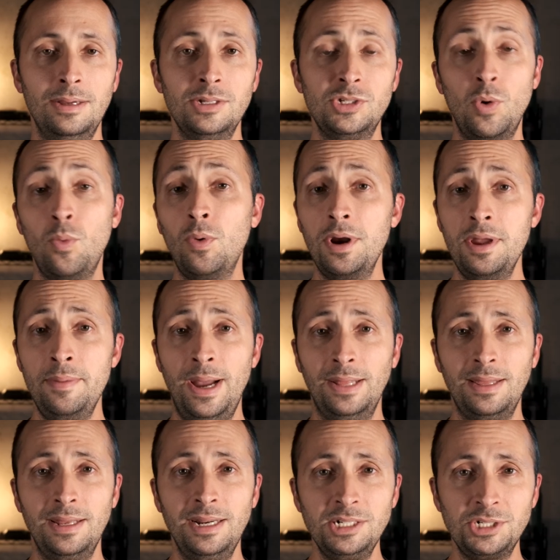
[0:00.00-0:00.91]
Don't worry
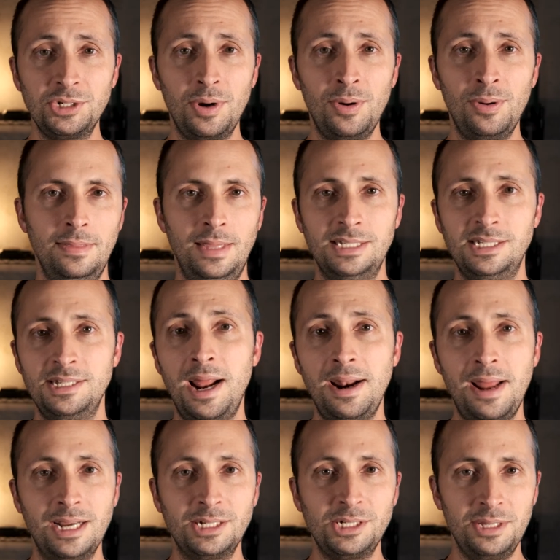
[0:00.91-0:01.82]
about that intro. That's
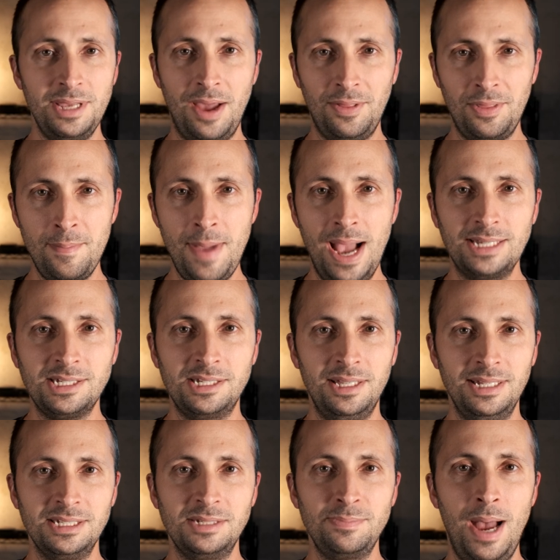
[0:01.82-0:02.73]
not actually how the Max
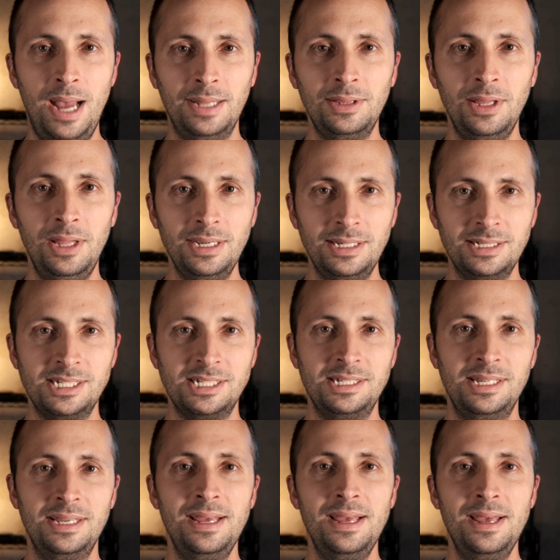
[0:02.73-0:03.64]
Lens mod
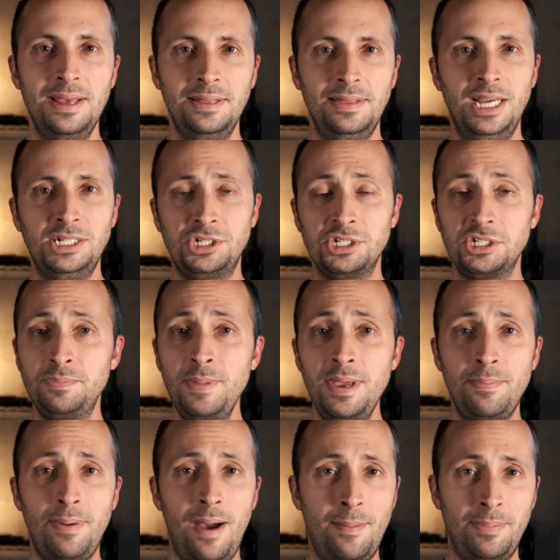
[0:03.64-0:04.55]
looks. That's just
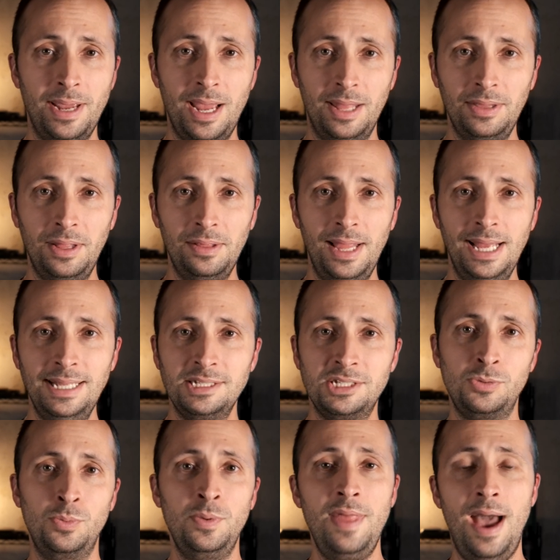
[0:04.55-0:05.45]
me popping on the
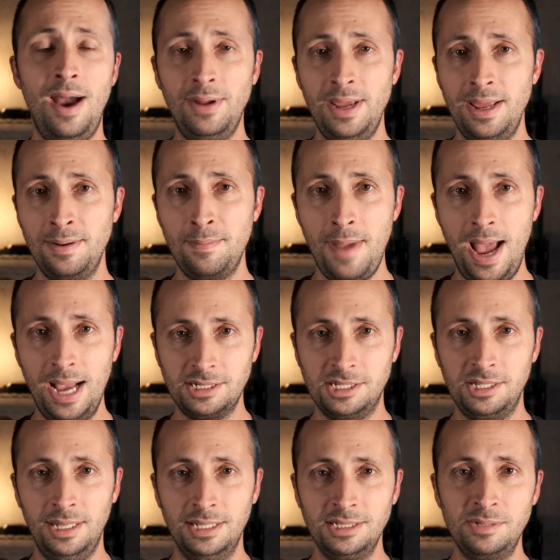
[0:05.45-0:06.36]
lens without it in
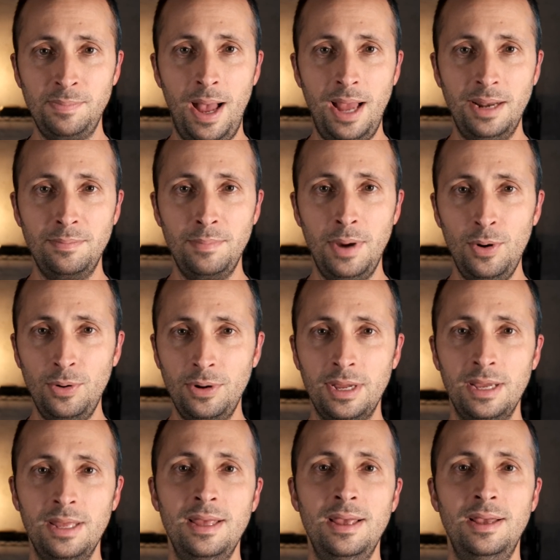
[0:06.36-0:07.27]
Max Lens mod
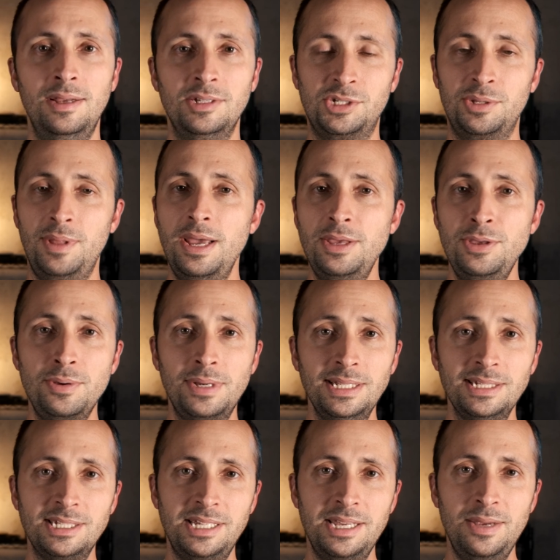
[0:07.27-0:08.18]
mode so that you
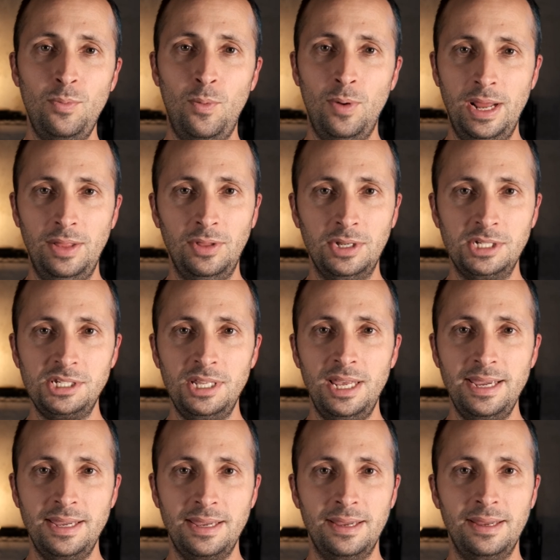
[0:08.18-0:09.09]
can see what it looks
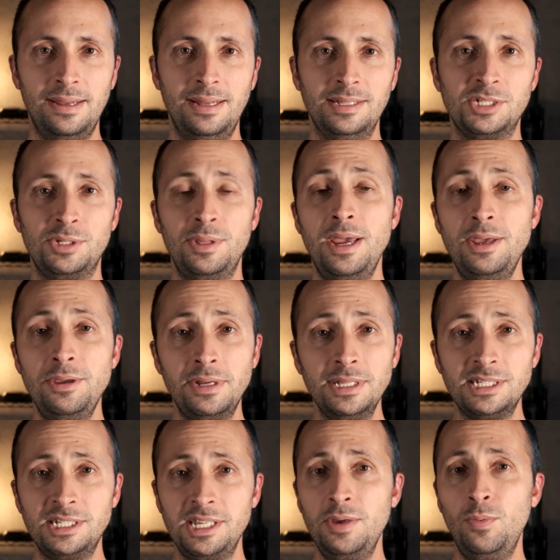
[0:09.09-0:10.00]
like and so that you
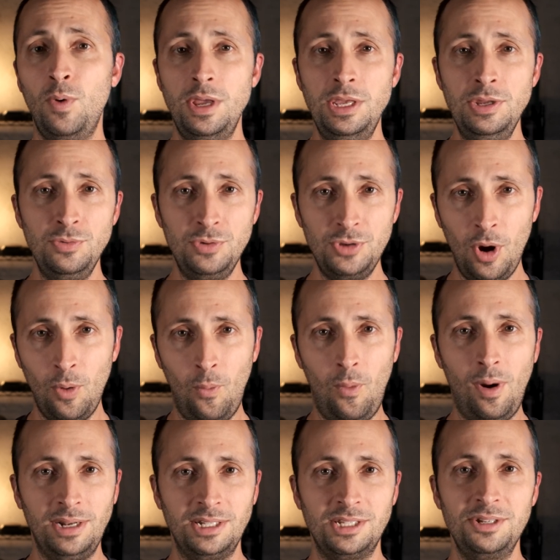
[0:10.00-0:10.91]
can see what you don't
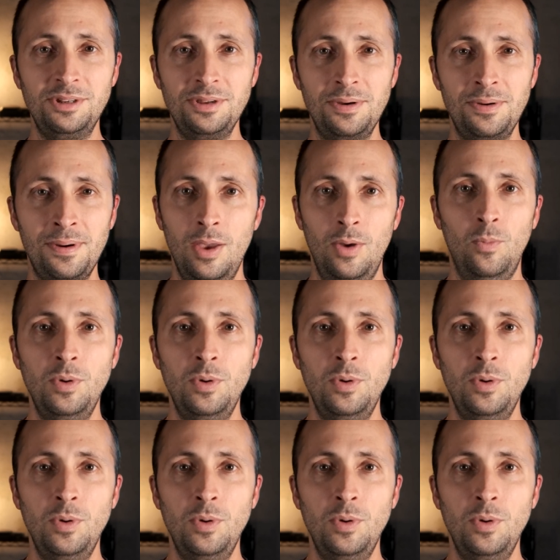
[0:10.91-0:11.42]
want to do.